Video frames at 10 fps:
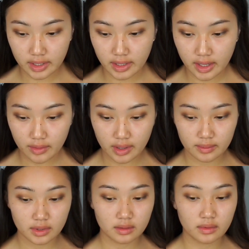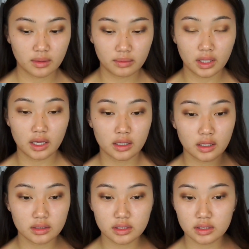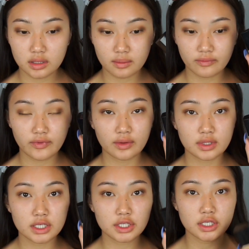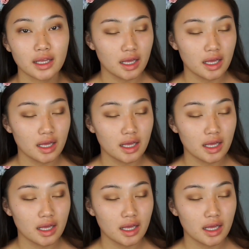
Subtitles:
now, I'm going to apply on some foundation.